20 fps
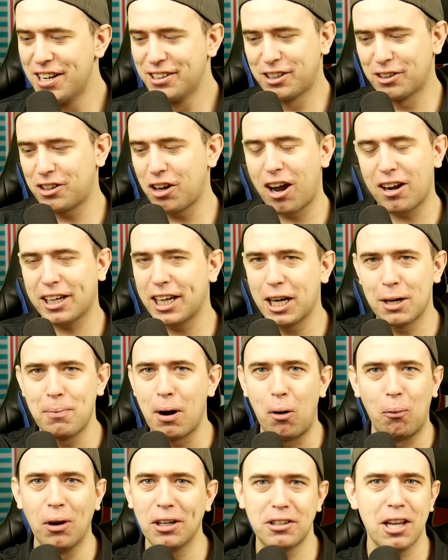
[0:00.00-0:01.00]
to talking
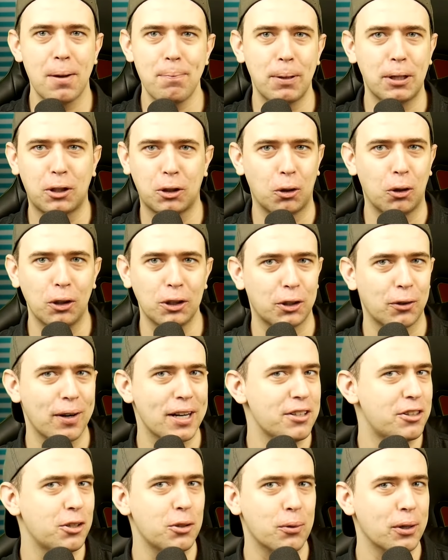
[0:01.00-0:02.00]
about what type of girl you're
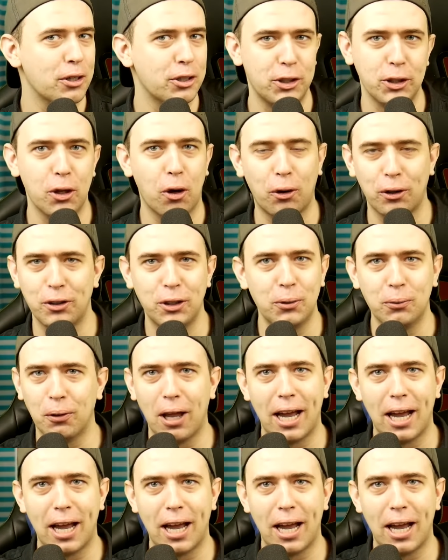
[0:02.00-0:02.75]
into, and do you